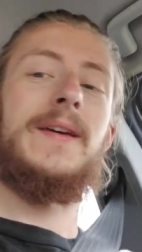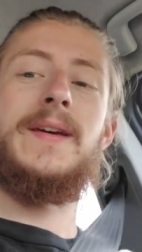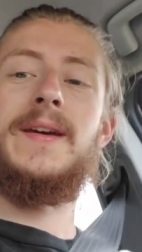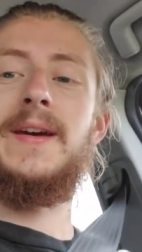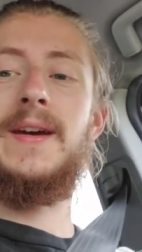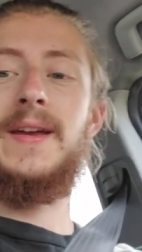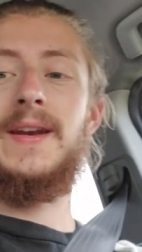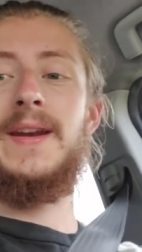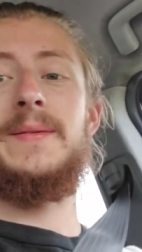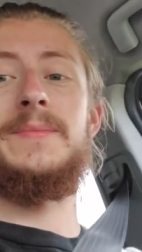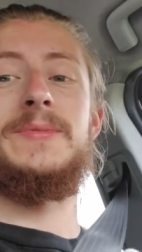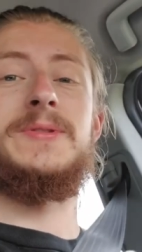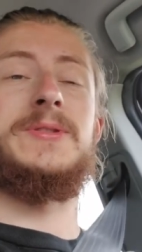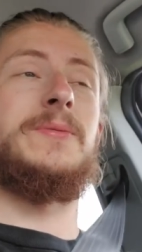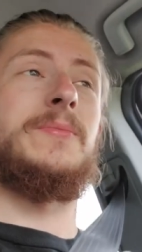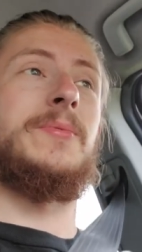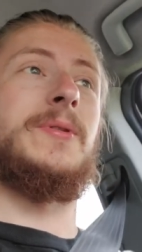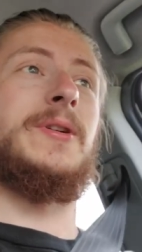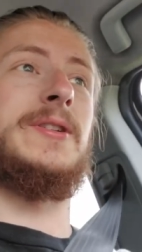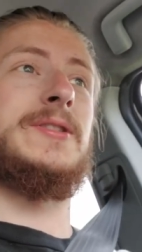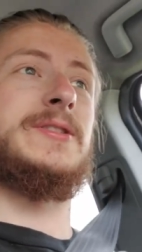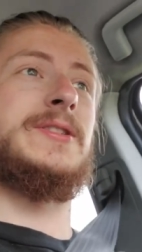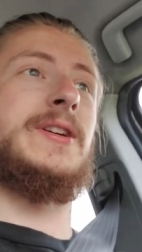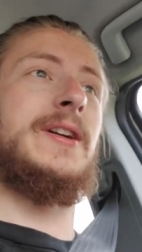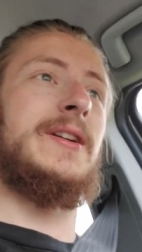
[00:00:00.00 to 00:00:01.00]
And I'm super
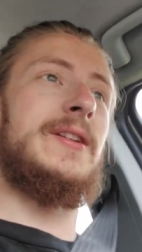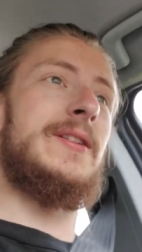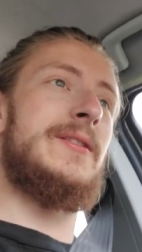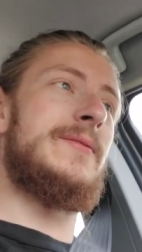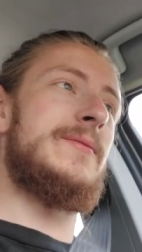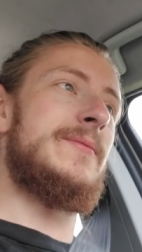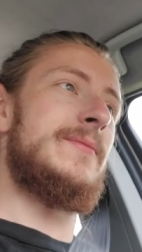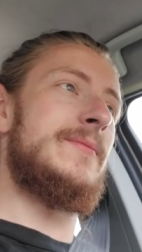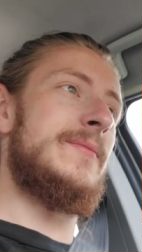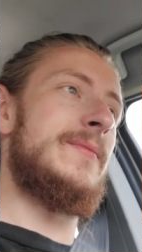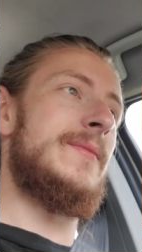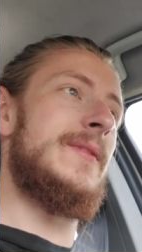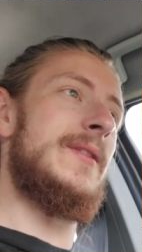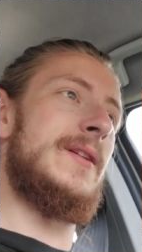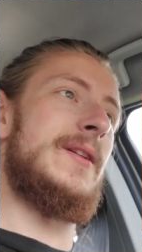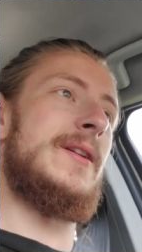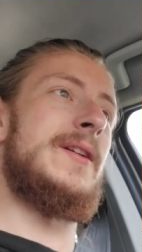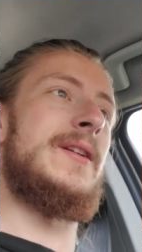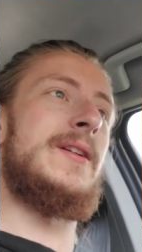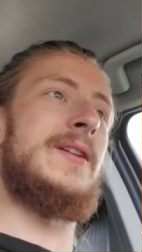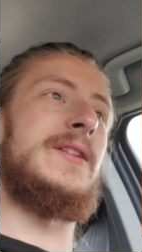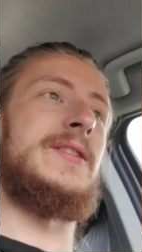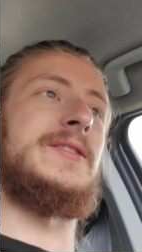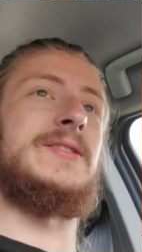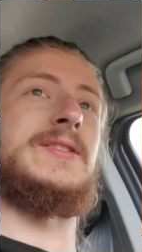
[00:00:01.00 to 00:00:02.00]
excited
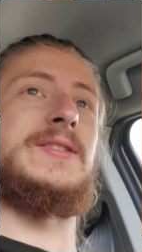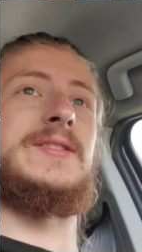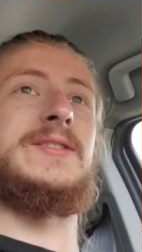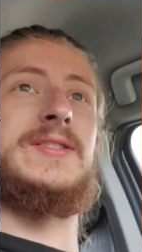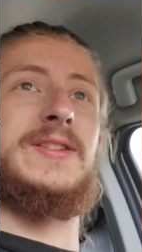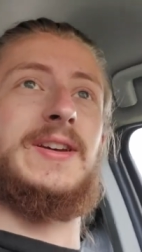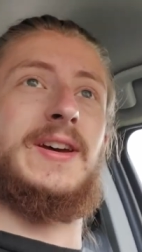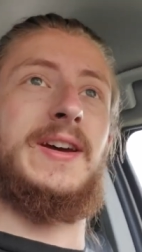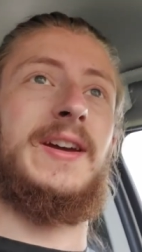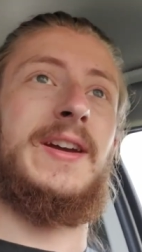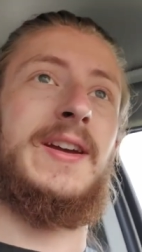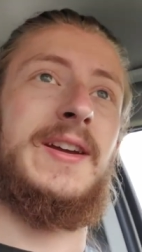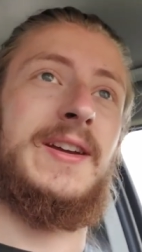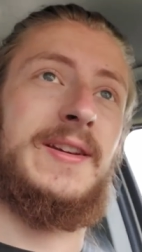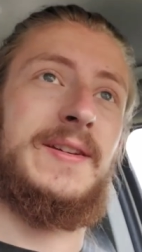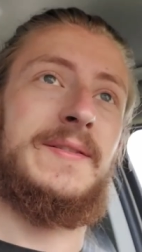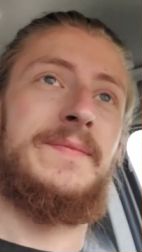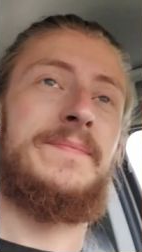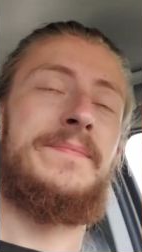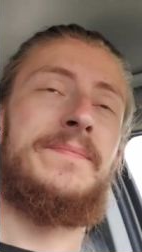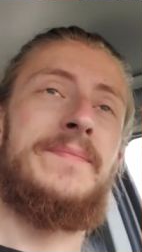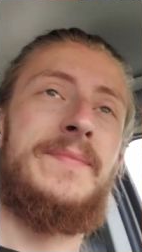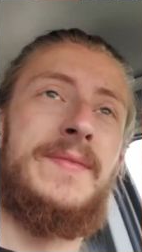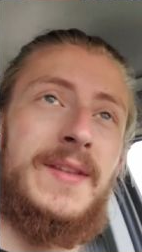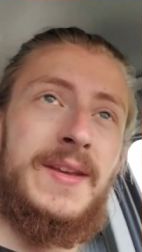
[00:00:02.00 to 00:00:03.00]
because it's like
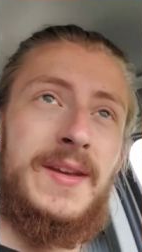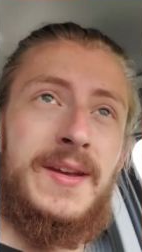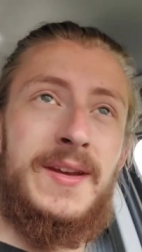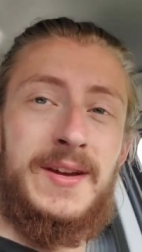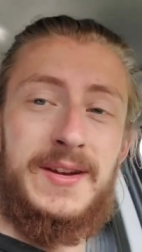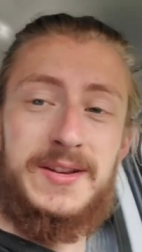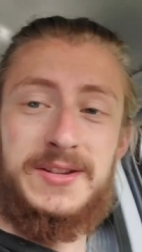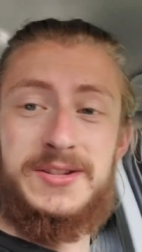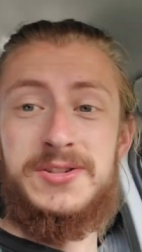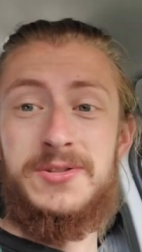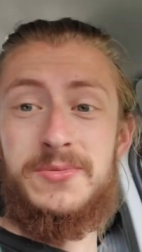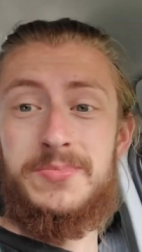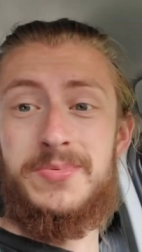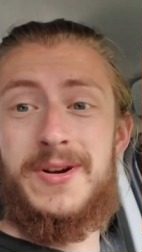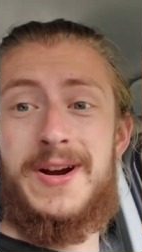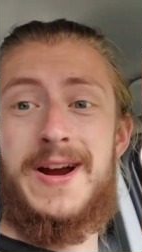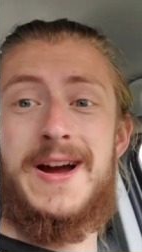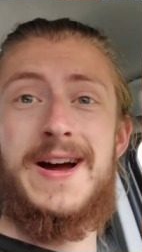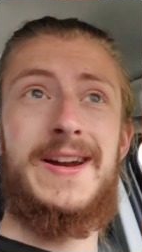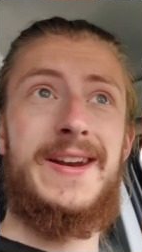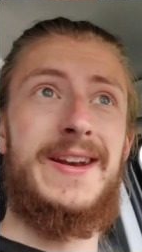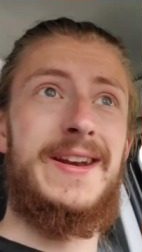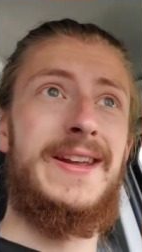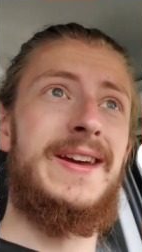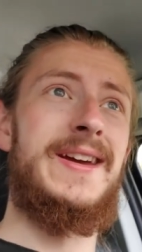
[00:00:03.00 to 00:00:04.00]
super
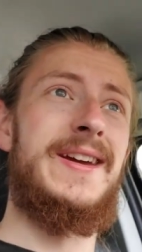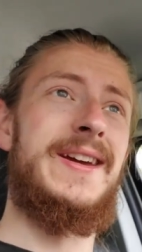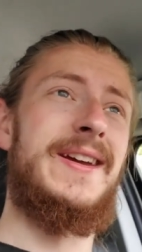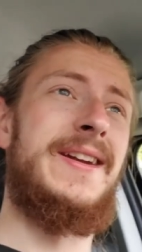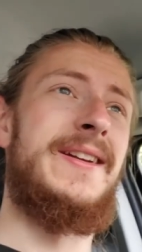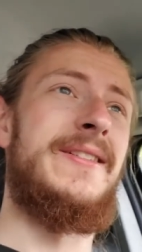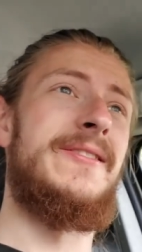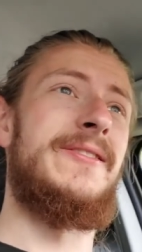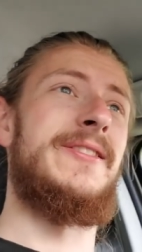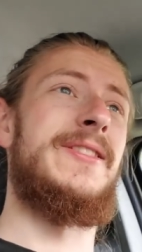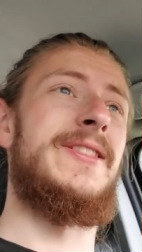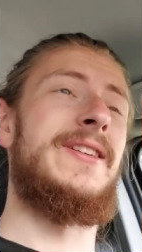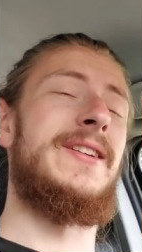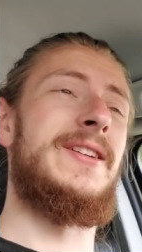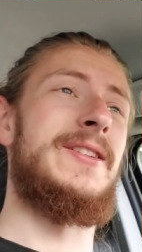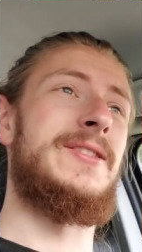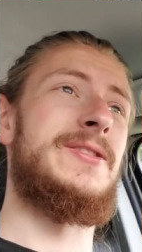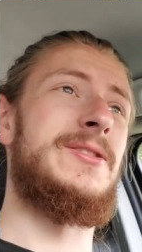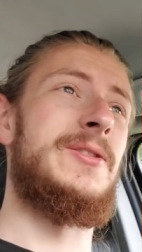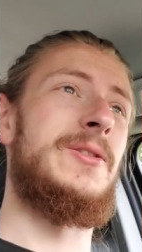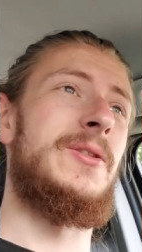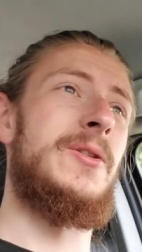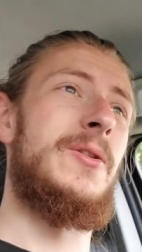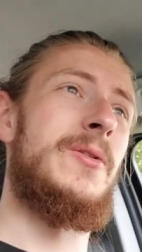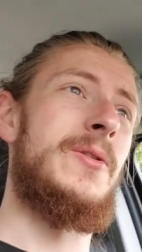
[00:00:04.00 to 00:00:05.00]
hot day and everything
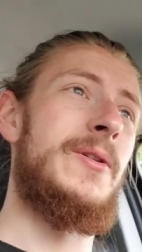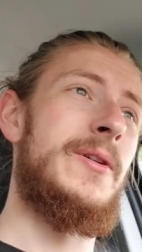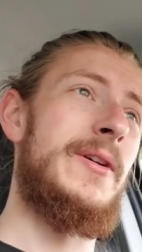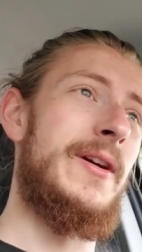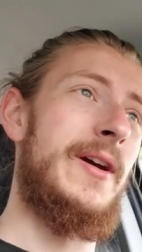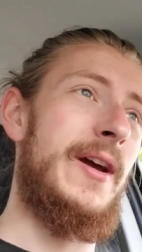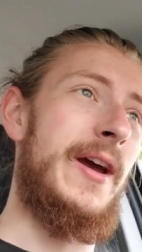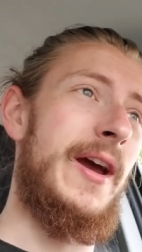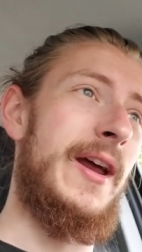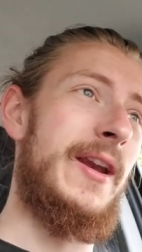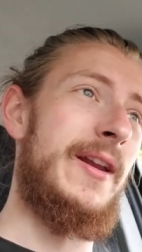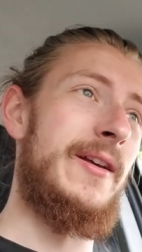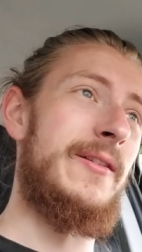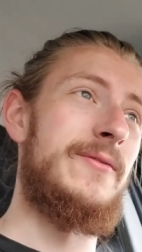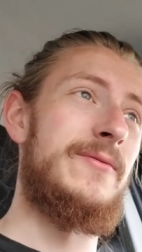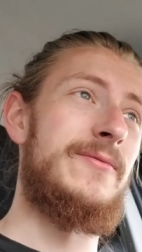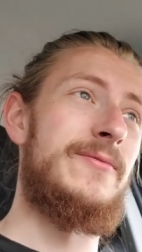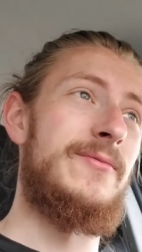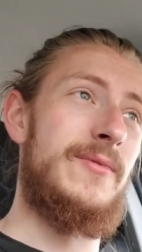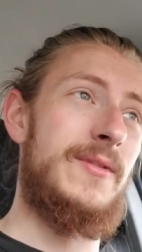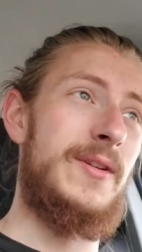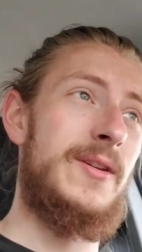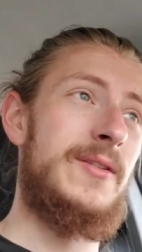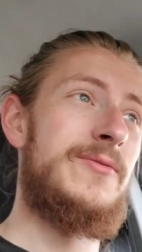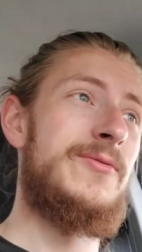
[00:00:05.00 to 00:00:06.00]
too. And it,
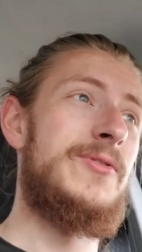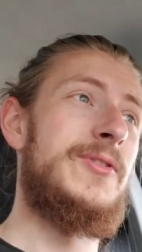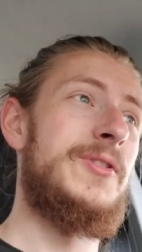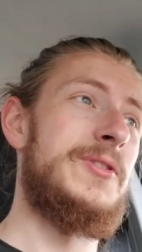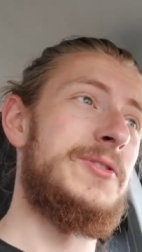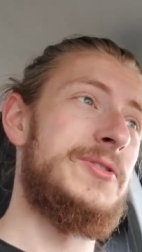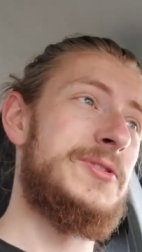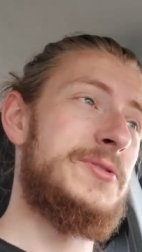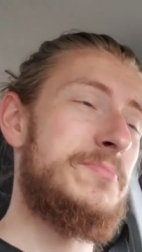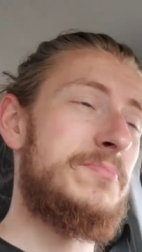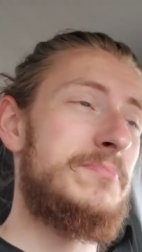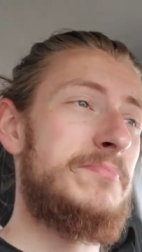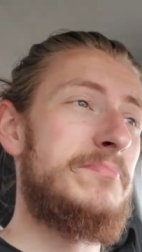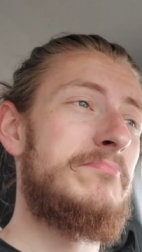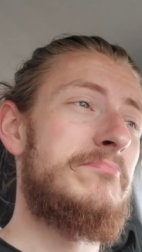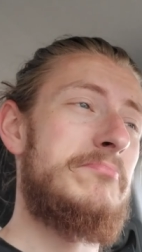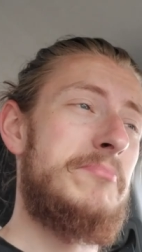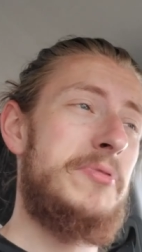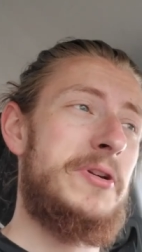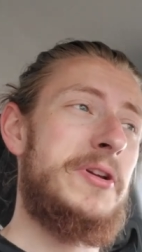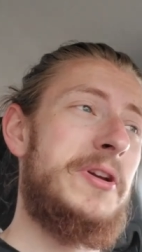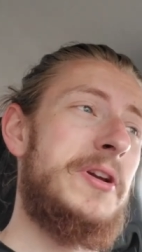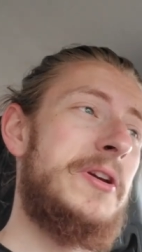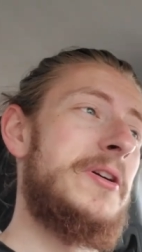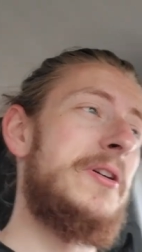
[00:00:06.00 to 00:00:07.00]
it feels
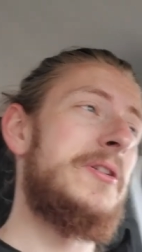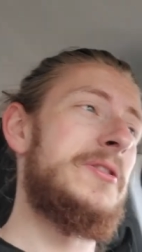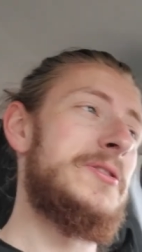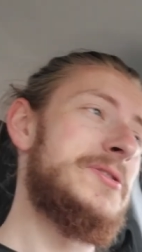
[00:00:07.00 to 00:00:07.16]
pretty good.